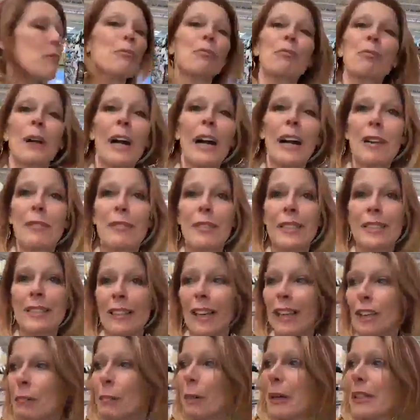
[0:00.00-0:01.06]
kind of
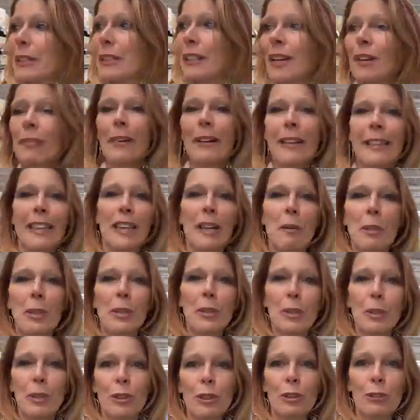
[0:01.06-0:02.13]
excited myself. I think I'm going to
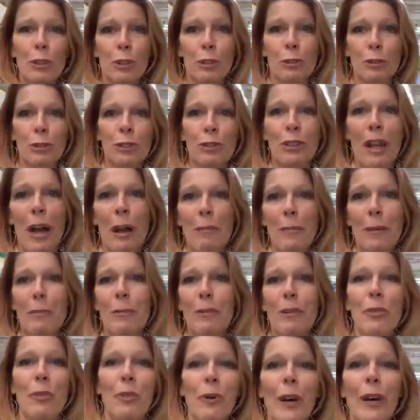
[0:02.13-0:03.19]
do a little grocery shopping
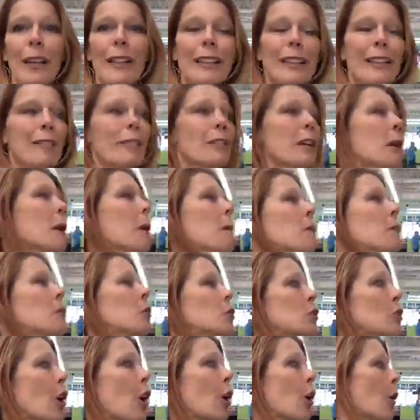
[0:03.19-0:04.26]
before I leave.
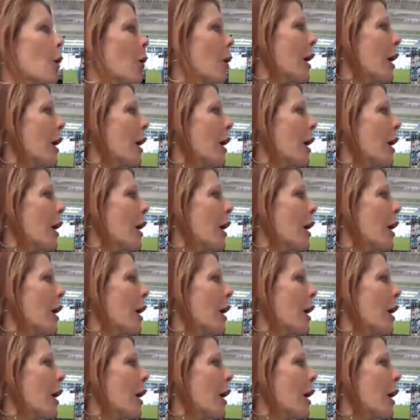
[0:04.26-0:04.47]
So